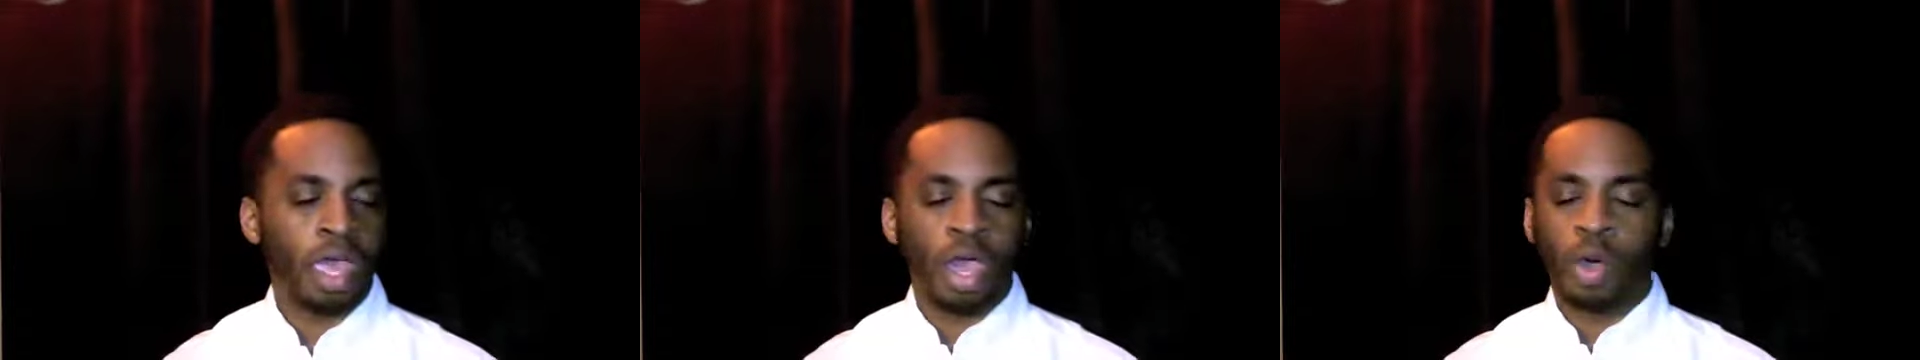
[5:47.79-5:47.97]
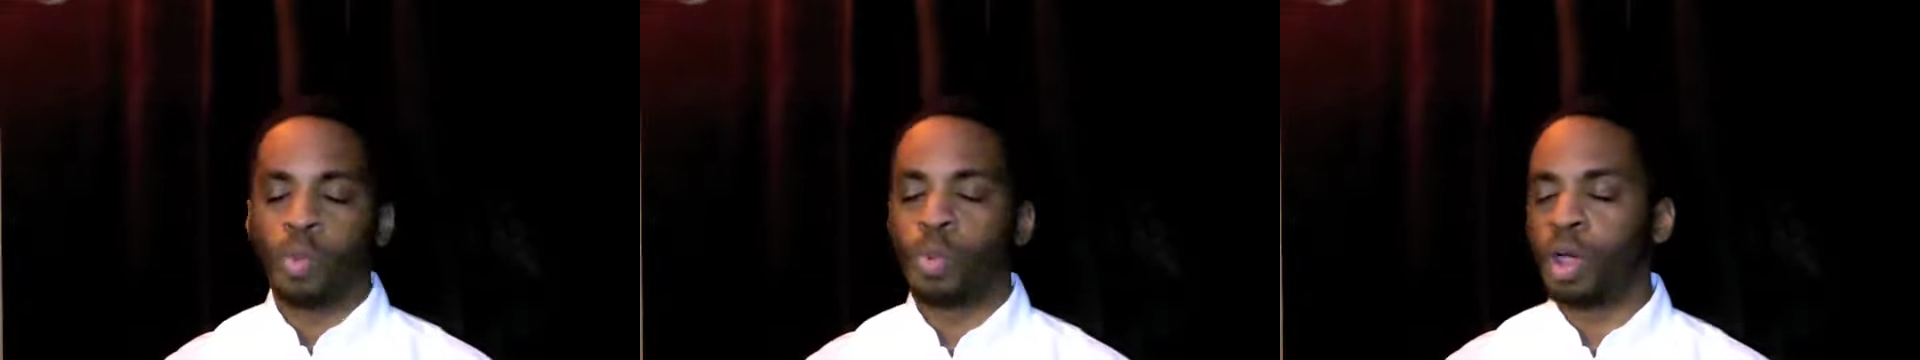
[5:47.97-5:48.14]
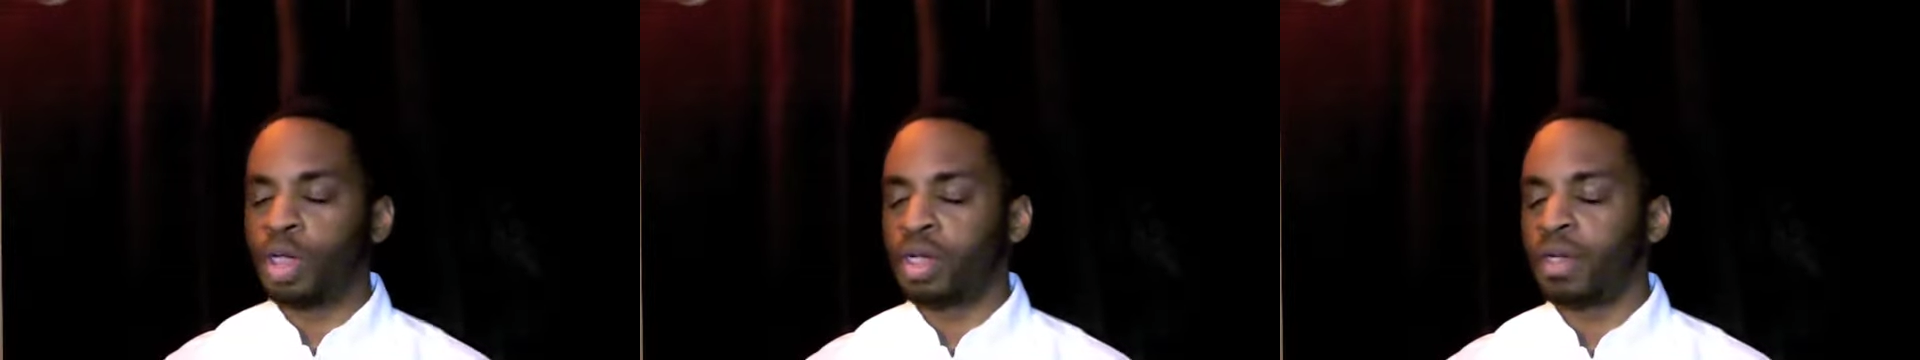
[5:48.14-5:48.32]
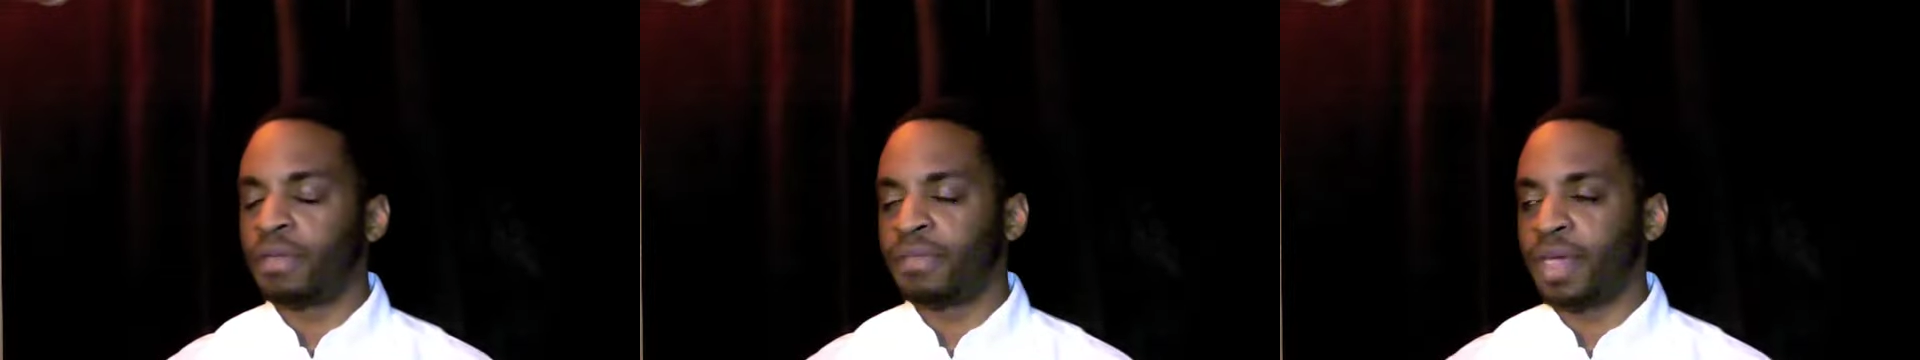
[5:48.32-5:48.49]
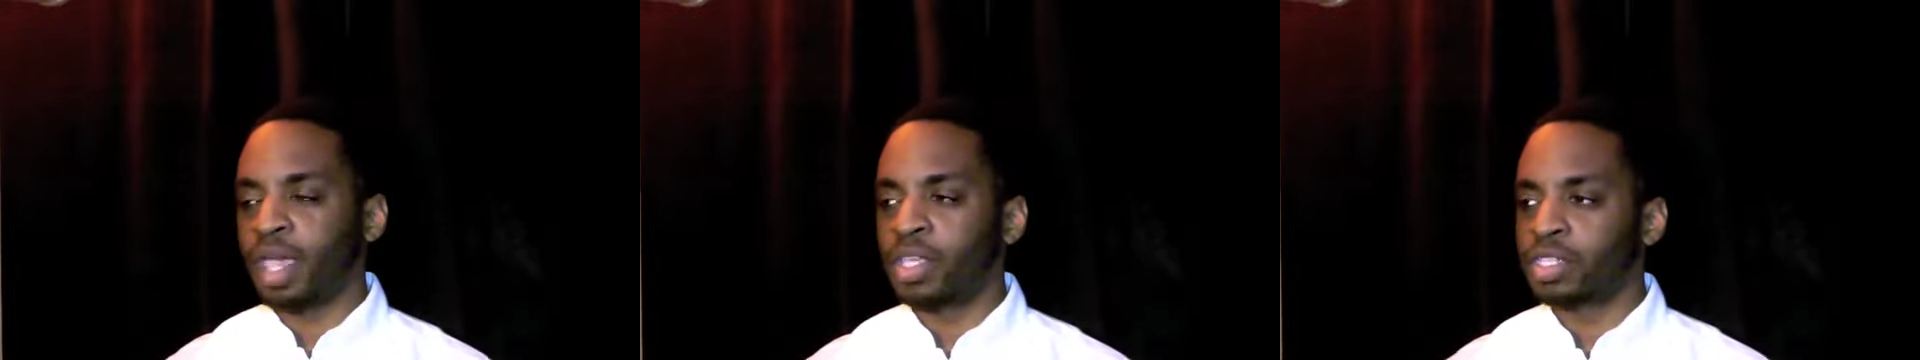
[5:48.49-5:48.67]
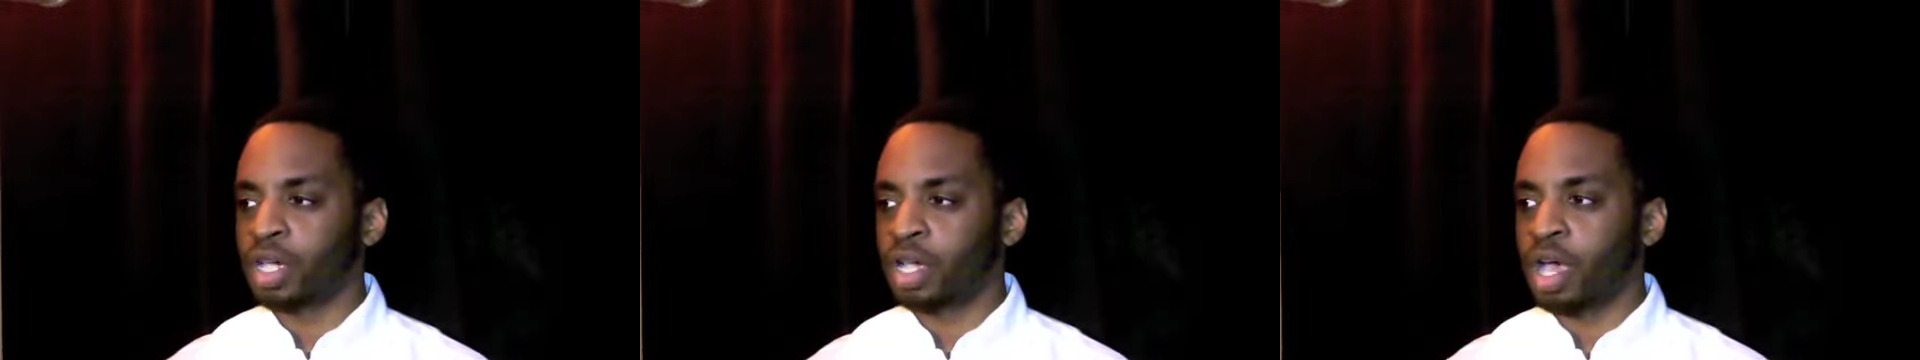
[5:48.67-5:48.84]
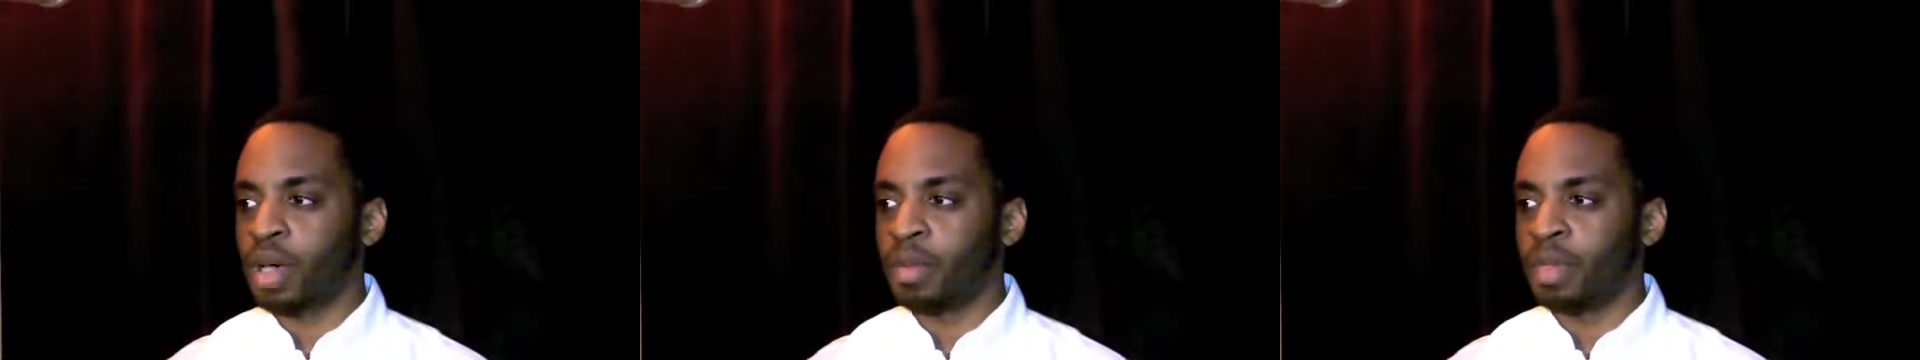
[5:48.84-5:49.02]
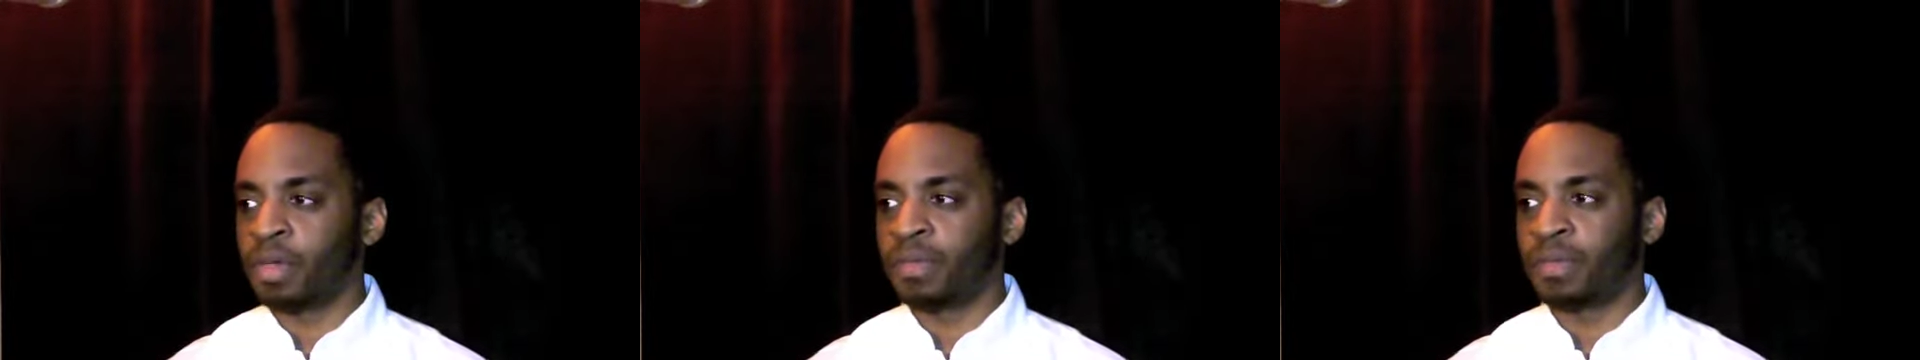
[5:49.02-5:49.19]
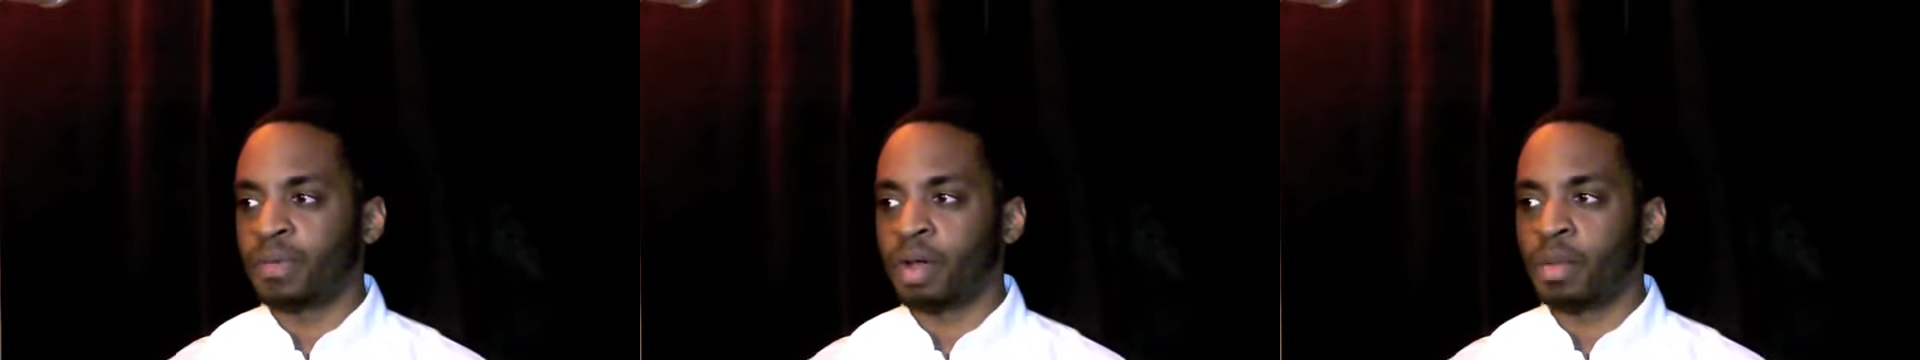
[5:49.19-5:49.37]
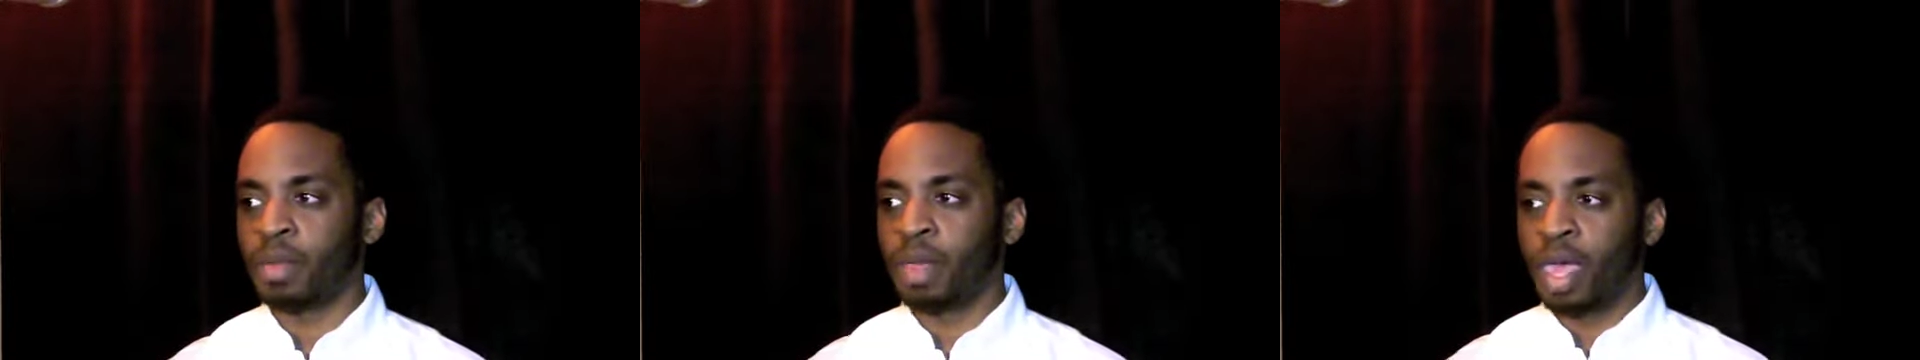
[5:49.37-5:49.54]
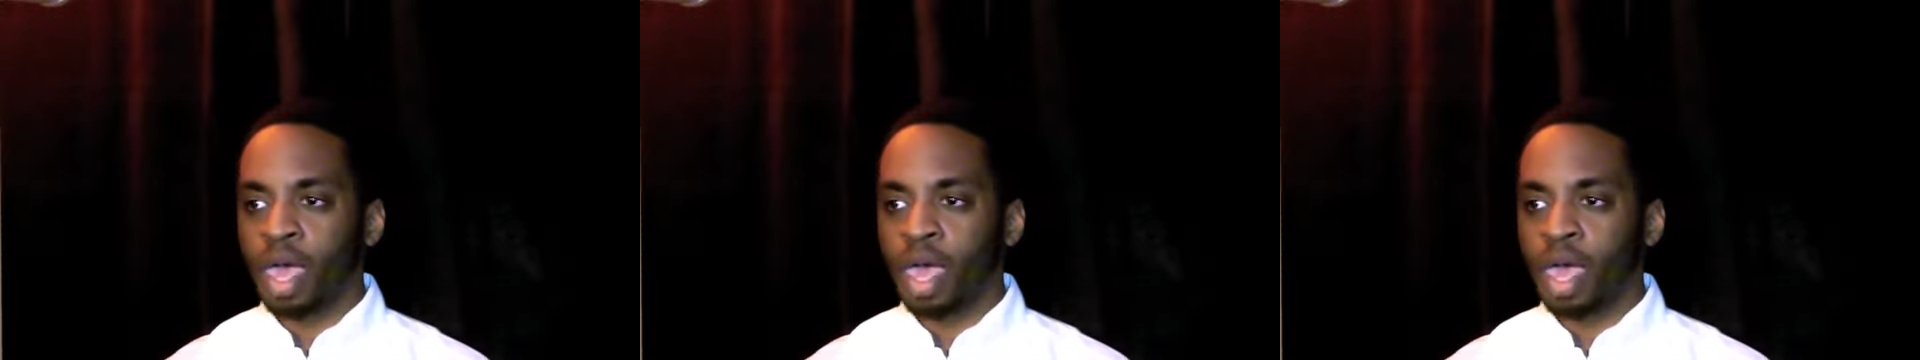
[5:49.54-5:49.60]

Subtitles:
where your fans are coming from.